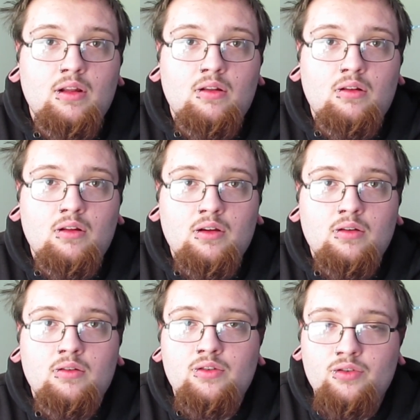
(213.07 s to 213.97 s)
look,
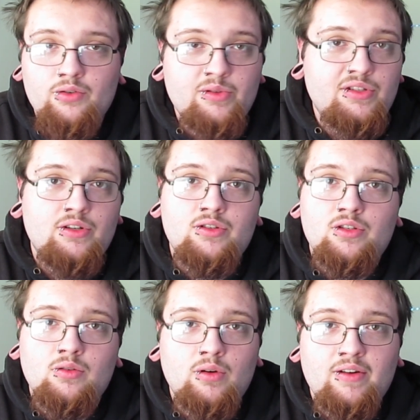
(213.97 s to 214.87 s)
do your research,
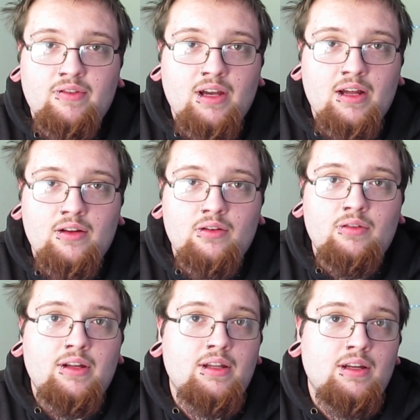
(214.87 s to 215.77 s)
do whatever you gotta do,
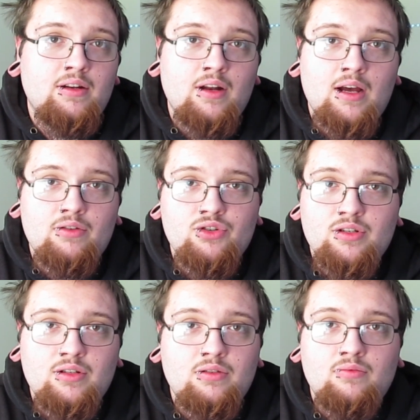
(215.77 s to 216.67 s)
and then I'll just,